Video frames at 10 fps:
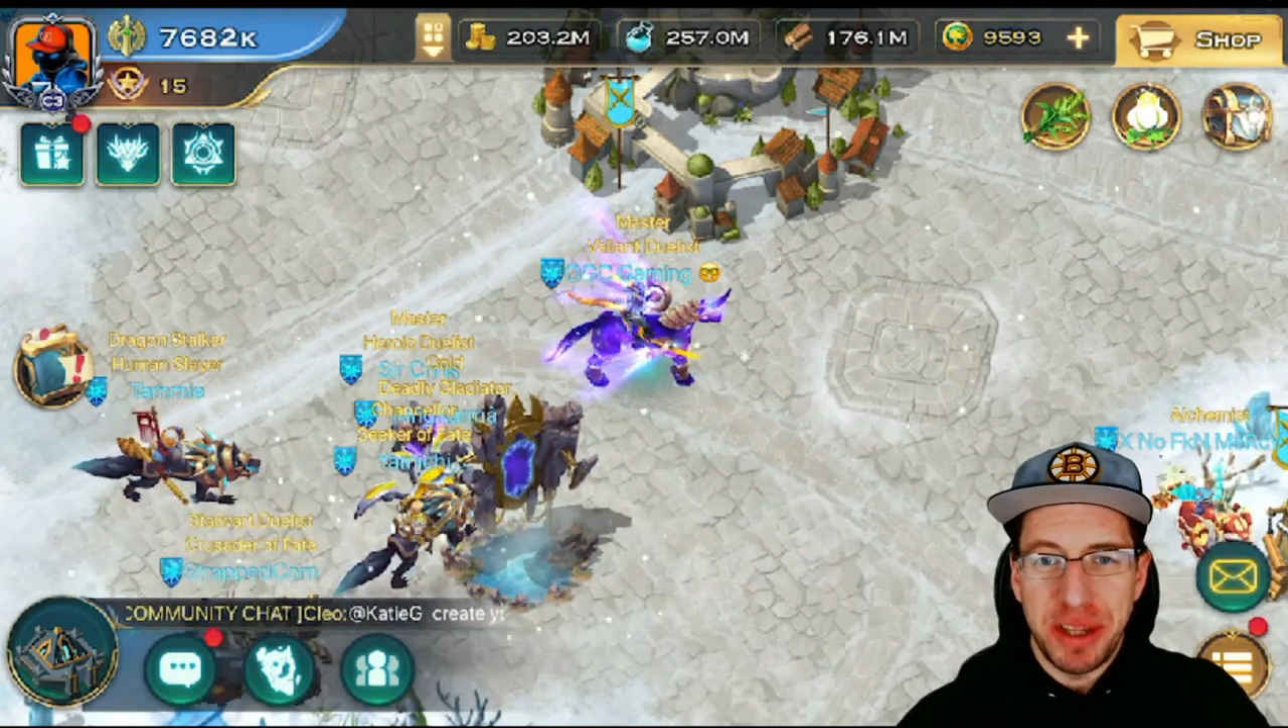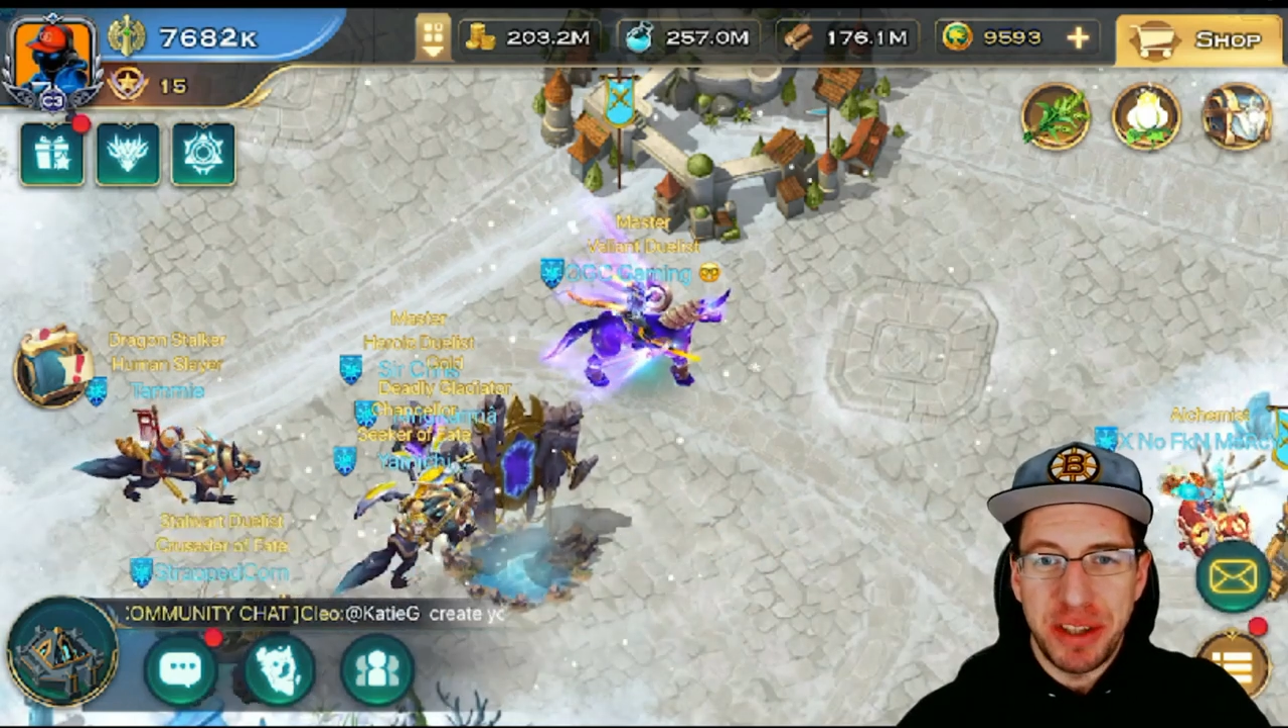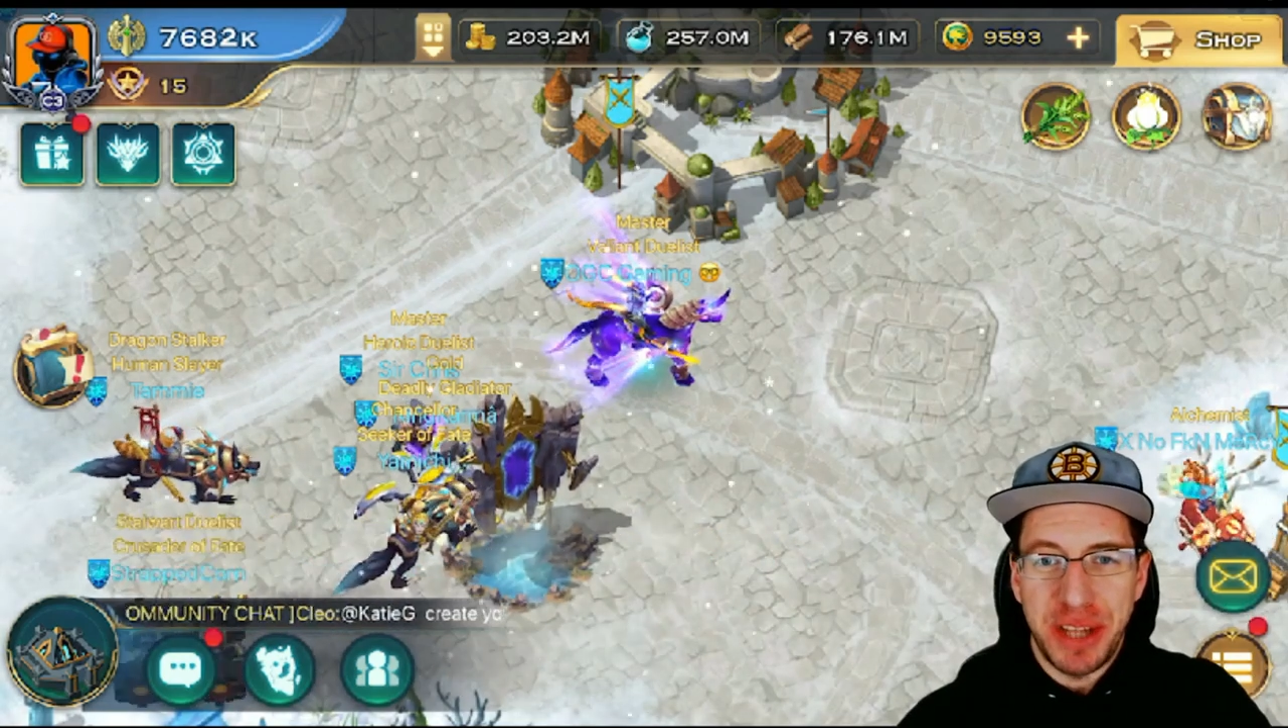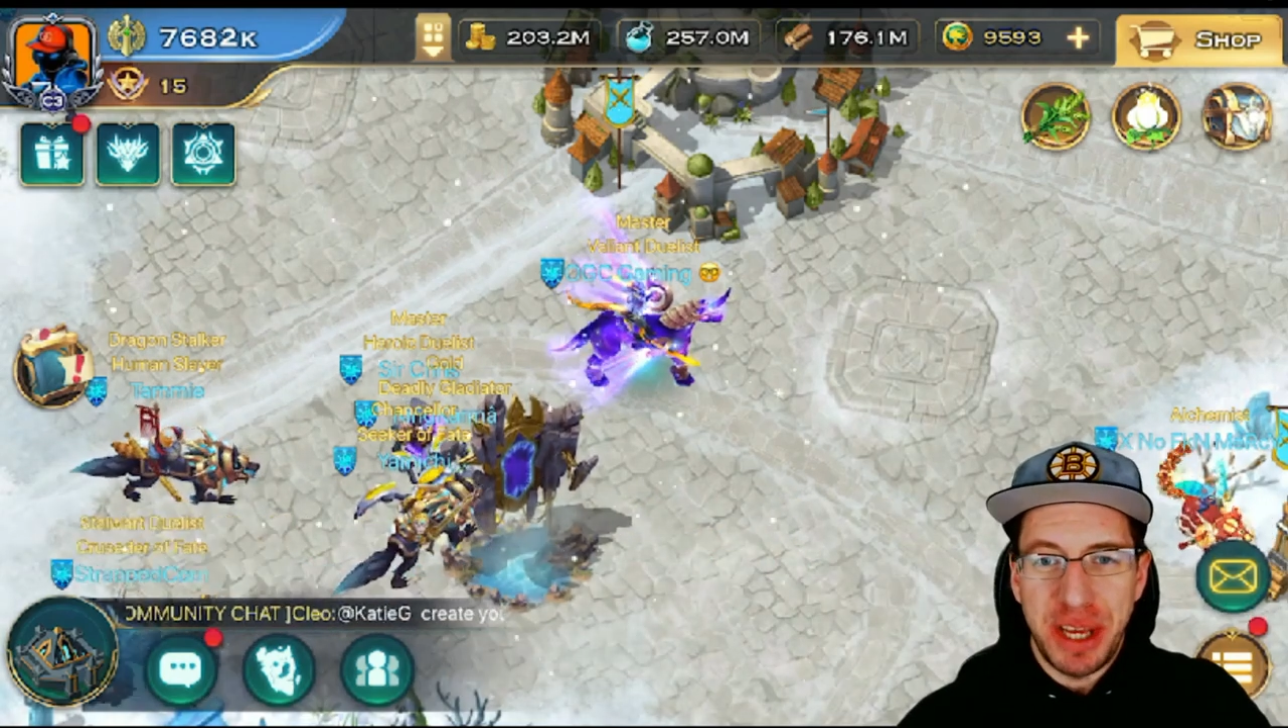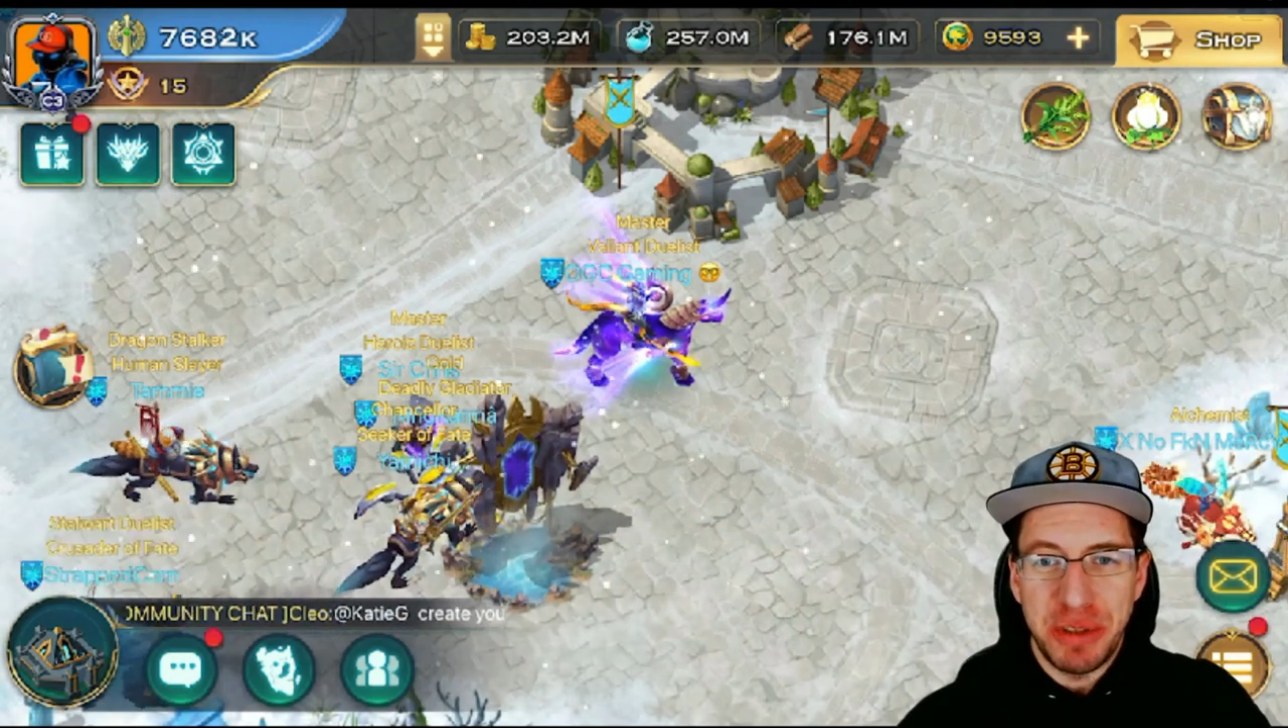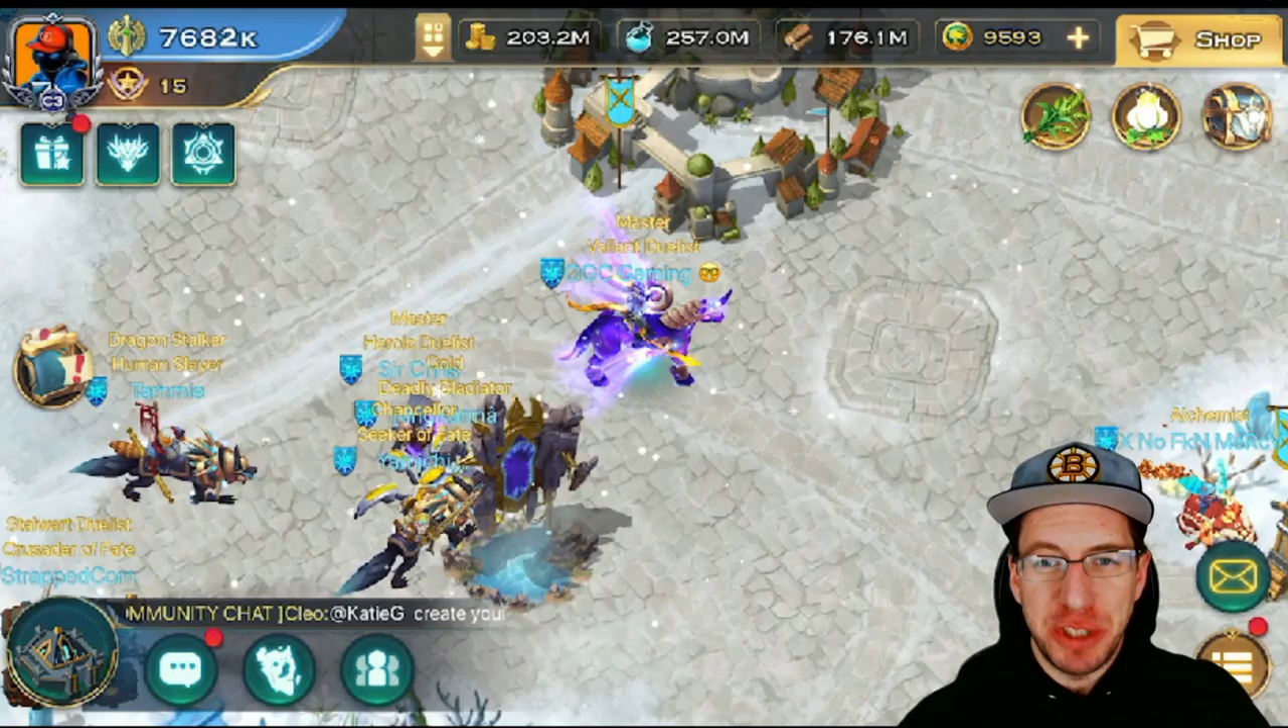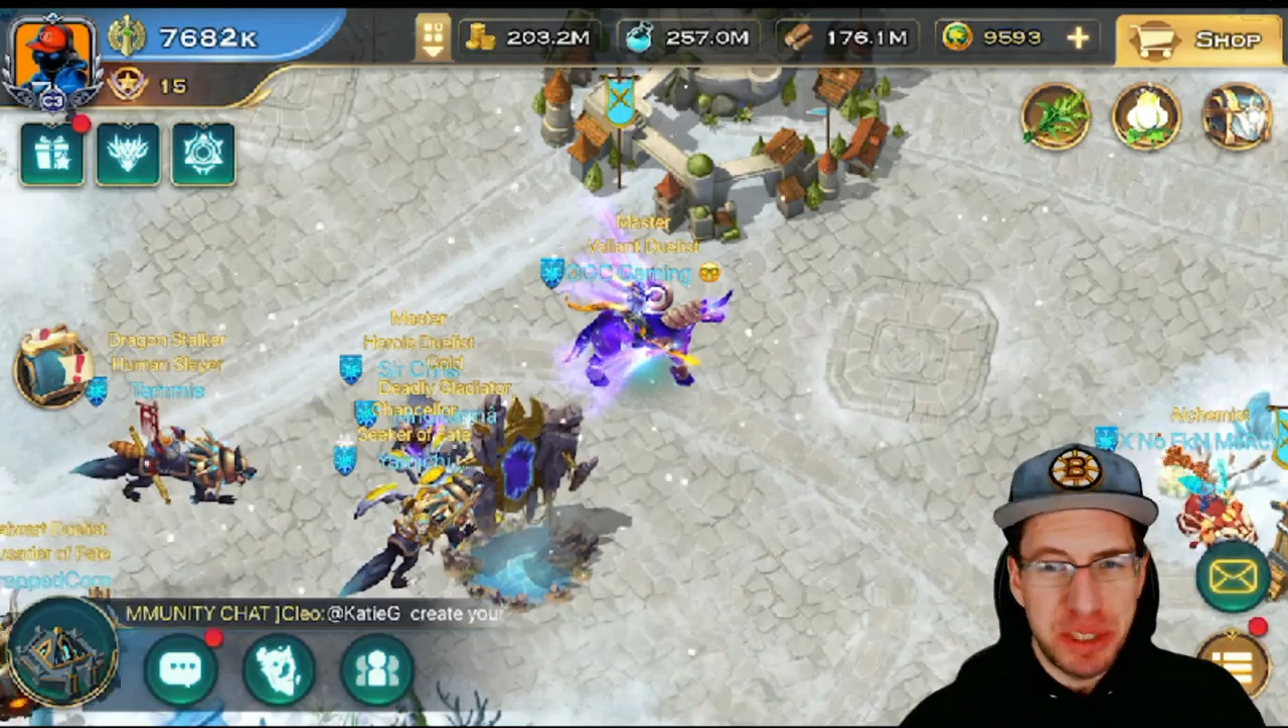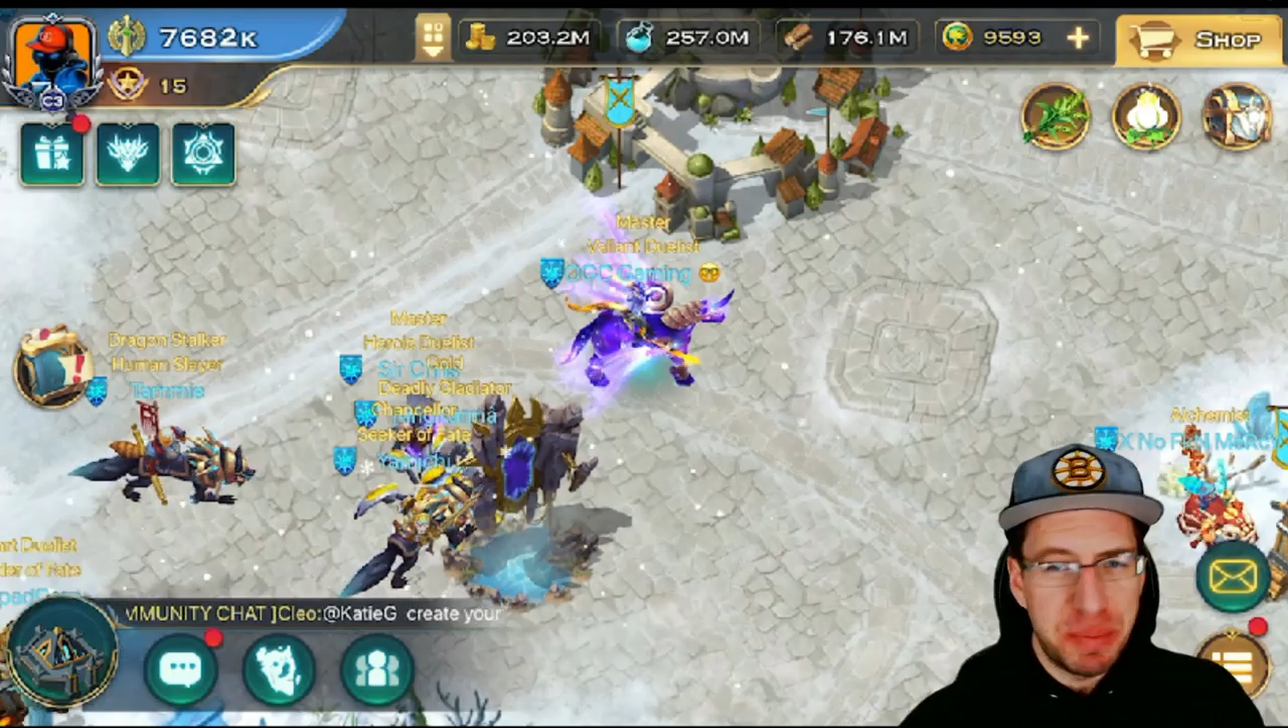other languages,